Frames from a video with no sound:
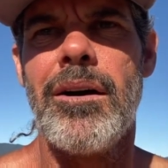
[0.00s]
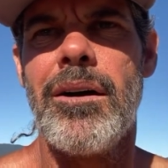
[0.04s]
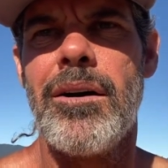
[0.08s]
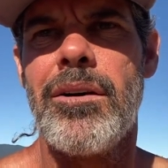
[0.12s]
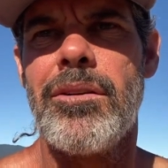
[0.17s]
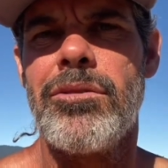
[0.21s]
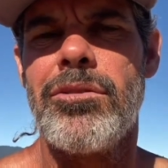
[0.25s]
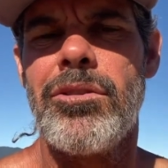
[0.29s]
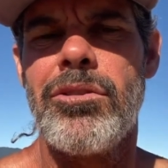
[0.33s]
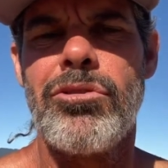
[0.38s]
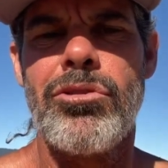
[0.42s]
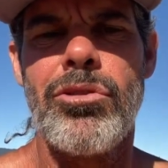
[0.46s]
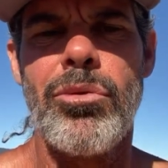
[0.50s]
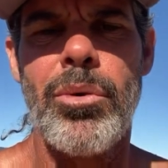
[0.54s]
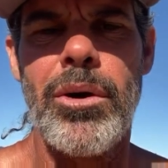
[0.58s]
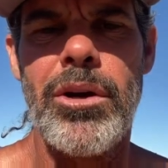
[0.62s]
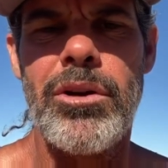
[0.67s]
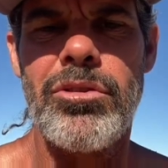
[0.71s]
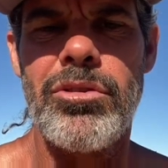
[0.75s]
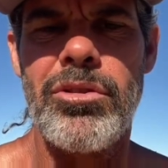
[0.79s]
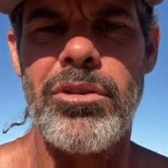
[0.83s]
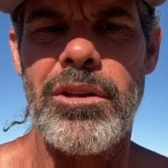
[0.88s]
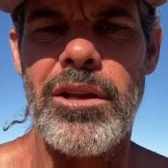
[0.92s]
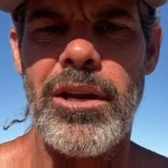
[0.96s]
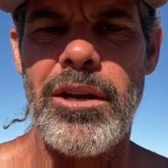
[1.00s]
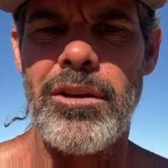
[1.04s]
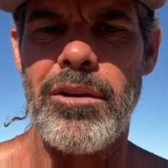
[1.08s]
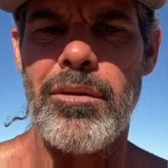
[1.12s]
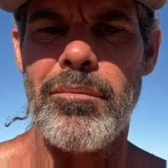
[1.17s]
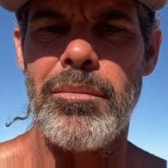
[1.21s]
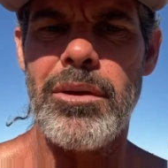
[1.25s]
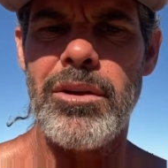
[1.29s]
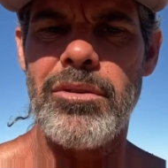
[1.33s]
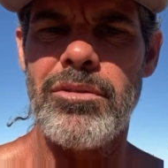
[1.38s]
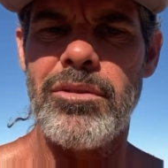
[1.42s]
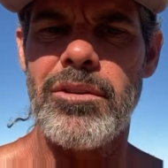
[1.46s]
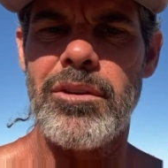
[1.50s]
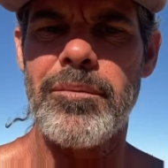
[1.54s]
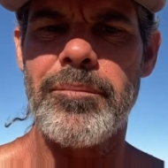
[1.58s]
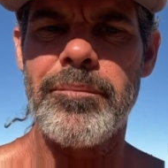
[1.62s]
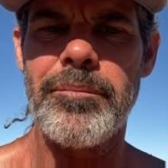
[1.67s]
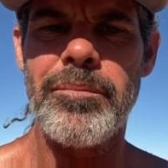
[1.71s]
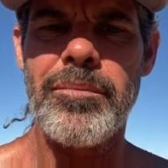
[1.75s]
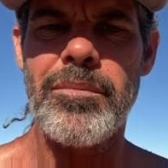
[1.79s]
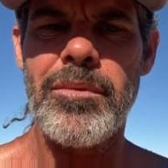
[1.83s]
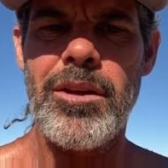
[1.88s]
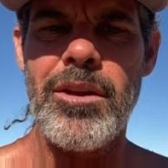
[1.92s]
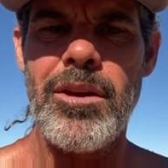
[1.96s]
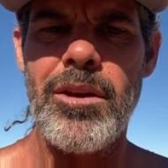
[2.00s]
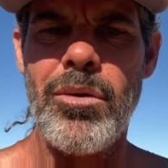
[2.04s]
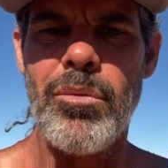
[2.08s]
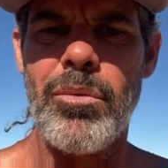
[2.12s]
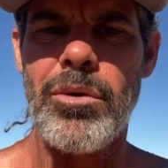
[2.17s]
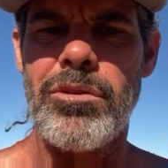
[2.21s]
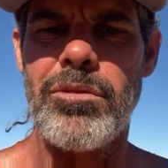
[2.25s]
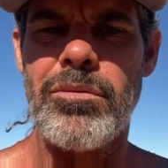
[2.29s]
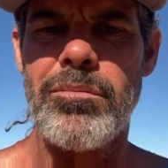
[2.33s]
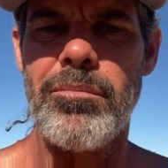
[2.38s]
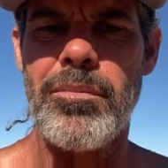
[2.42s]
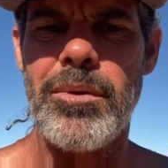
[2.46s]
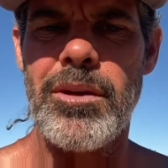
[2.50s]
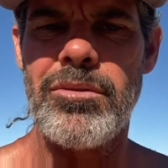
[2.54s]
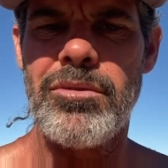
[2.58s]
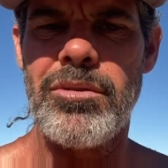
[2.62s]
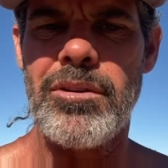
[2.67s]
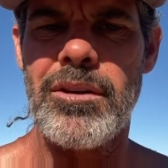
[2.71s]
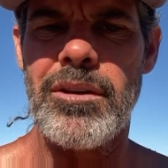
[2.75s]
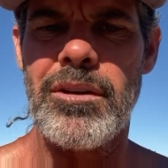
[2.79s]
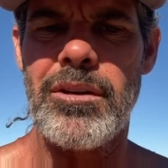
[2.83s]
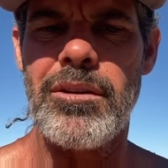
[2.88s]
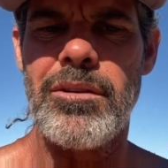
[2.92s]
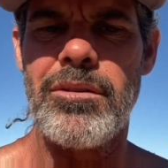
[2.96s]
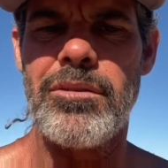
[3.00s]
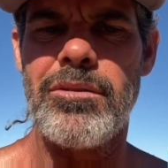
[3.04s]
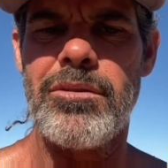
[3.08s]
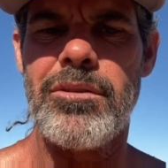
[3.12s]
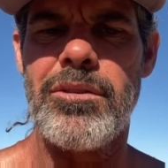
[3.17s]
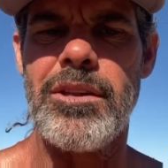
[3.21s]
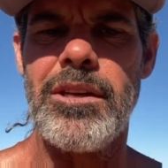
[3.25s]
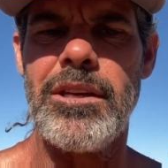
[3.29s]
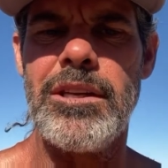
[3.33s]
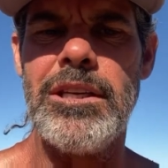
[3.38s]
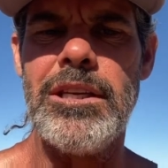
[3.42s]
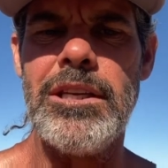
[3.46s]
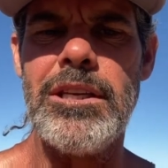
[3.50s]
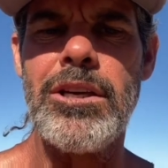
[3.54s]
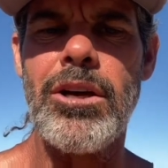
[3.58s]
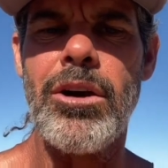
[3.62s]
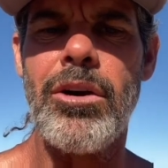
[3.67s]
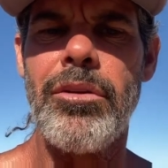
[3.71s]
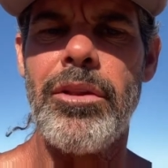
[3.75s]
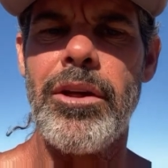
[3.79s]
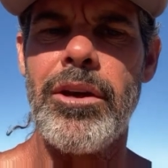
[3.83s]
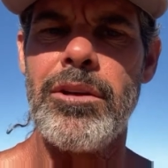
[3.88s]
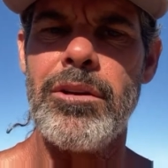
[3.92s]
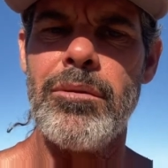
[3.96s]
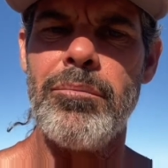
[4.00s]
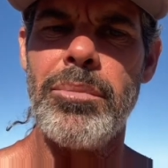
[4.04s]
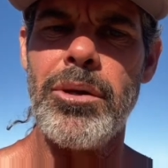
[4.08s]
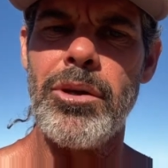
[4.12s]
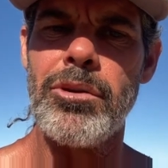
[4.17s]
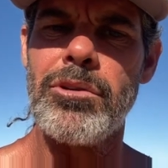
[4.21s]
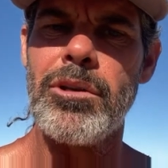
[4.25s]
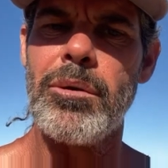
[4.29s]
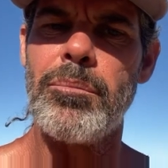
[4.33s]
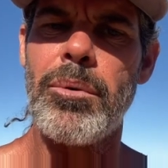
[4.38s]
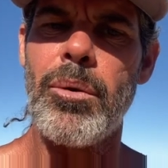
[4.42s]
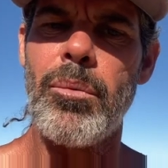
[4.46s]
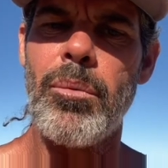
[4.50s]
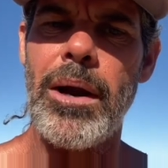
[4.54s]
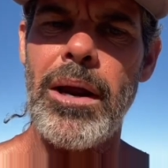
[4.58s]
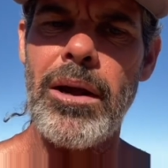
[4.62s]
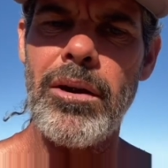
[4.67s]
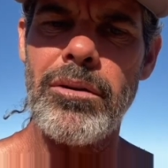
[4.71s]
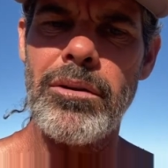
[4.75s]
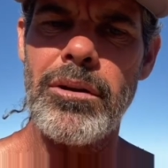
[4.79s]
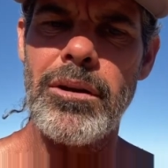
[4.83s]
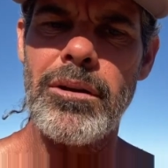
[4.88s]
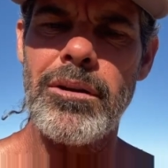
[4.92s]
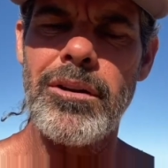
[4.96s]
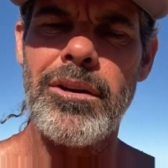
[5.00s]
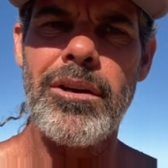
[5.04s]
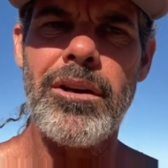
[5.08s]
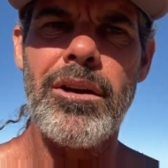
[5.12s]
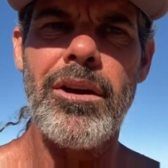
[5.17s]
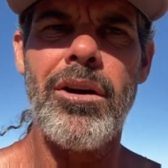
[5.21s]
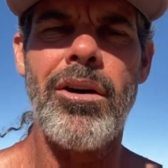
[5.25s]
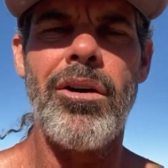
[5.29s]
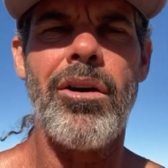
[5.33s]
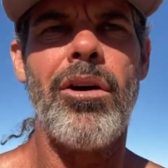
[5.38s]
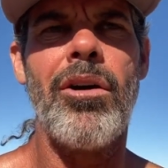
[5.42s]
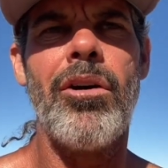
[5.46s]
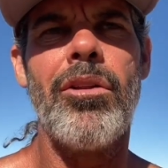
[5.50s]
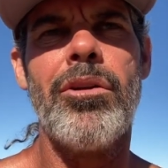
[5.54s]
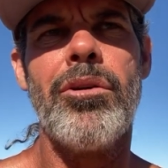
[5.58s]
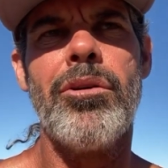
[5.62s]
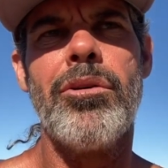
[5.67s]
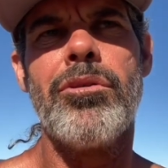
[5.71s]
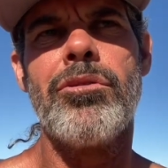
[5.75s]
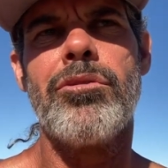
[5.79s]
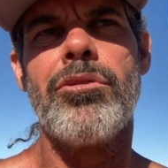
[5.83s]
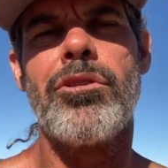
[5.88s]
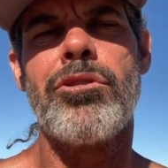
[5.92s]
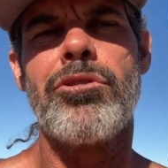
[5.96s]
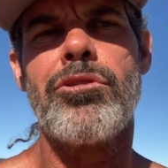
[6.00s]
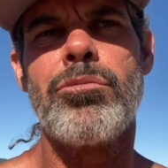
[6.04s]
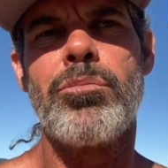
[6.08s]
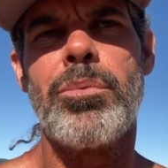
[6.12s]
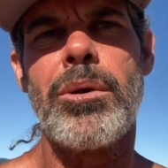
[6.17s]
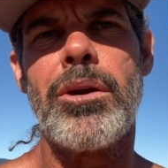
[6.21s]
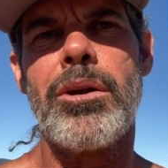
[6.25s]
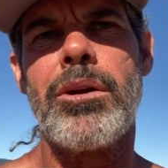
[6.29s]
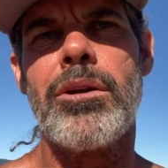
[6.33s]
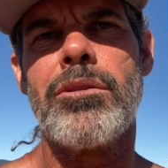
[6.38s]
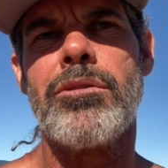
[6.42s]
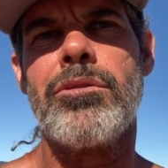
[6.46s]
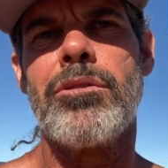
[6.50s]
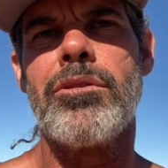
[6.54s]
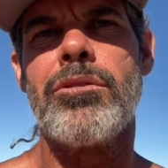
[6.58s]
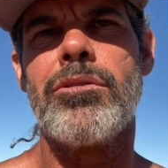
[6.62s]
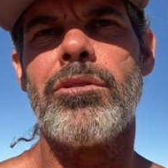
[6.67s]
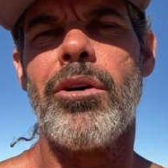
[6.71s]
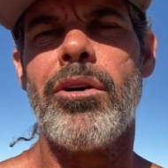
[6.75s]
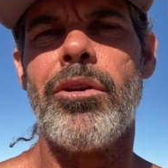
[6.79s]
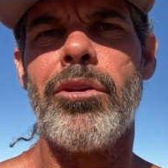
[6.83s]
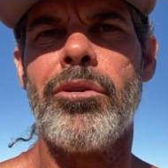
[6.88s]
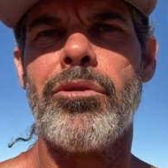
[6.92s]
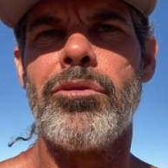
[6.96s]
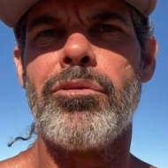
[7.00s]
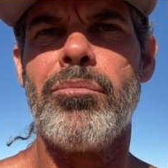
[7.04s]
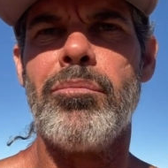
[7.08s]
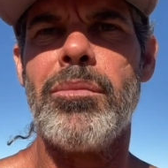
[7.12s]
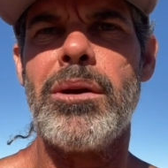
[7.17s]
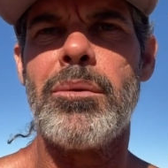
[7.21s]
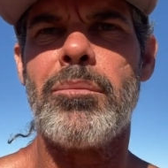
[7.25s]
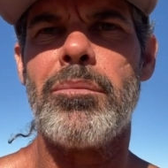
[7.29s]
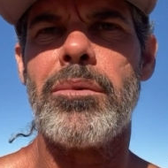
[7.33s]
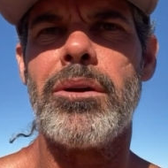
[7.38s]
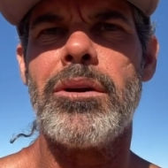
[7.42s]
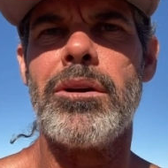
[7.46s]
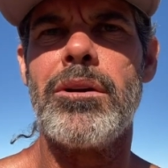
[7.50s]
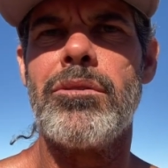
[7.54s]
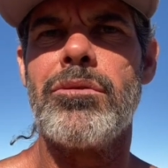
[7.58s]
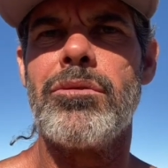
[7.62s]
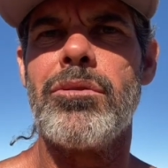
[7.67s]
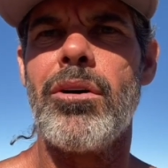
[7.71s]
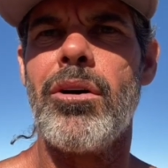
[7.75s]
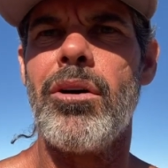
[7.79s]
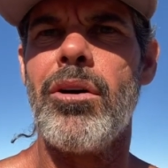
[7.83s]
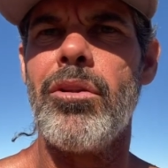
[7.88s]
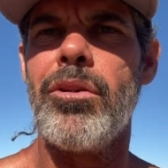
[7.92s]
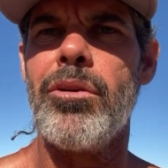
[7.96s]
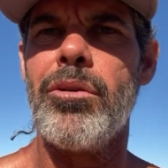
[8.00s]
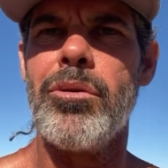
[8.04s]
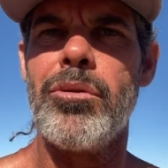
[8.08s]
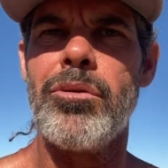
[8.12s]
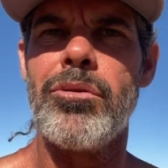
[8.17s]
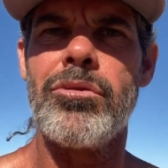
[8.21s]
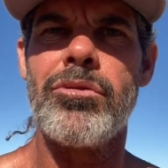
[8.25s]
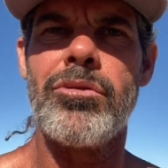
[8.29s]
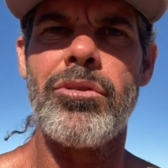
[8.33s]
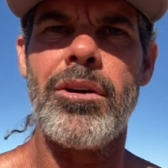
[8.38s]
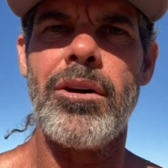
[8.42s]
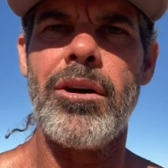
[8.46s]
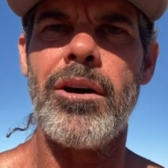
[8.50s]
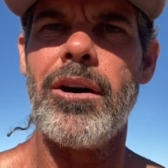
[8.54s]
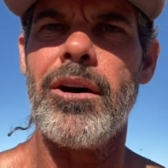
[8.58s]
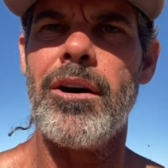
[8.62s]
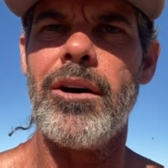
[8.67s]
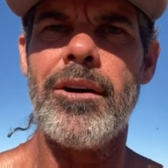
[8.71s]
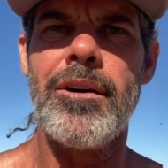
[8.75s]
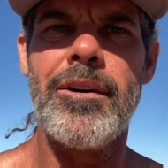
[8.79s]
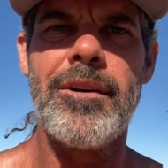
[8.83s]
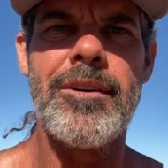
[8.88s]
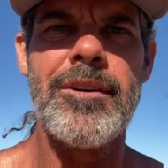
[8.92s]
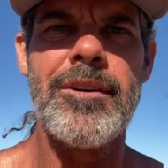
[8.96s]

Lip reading: situation that you're missing. What's missing is the ego that you built up around it. All those experiences, all those memories, all those, I